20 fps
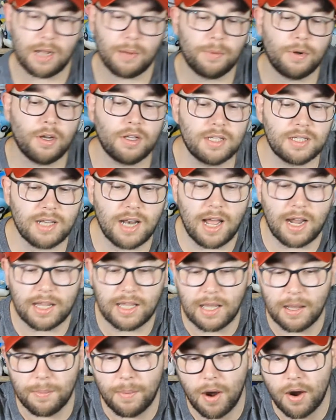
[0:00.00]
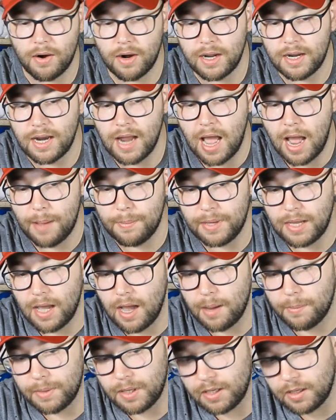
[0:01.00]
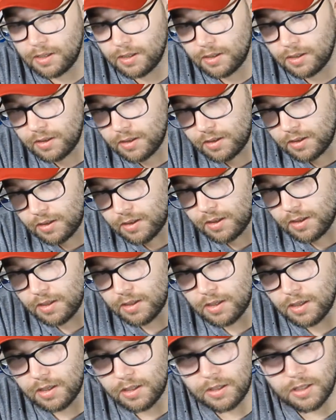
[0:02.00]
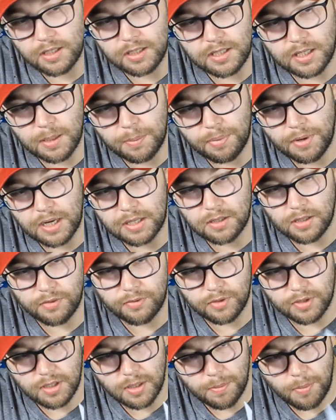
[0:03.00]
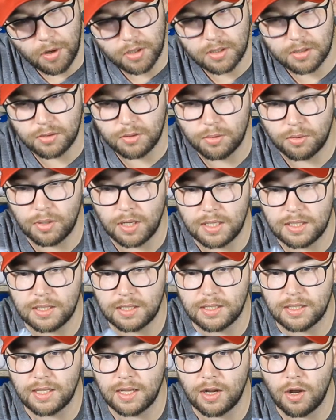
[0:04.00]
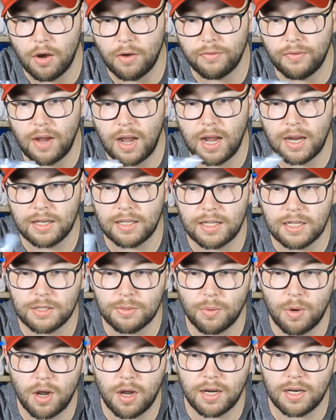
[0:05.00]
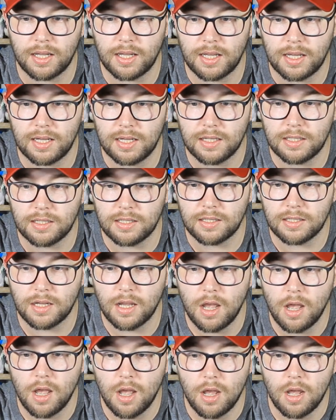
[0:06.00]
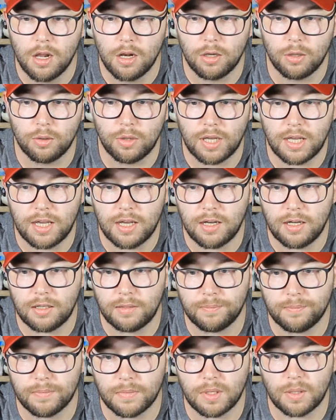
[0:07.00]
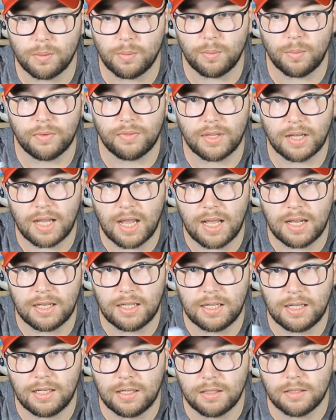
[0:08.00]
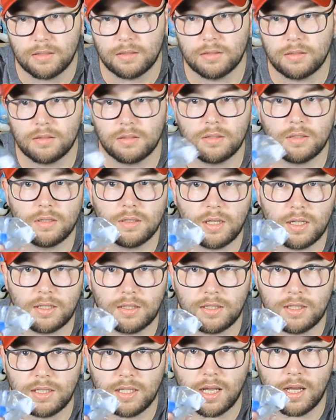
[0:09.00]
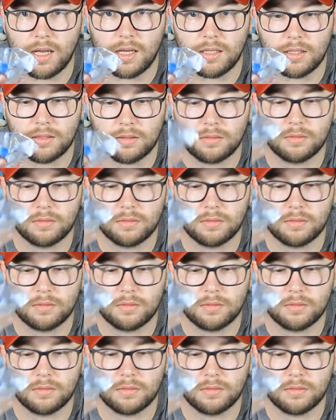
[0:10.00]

I've got this in Akihabara in Ami Ami. You can see the price on the front of the box. I'm too lazy to take it off. And this one is Lugia with the candy. You see that?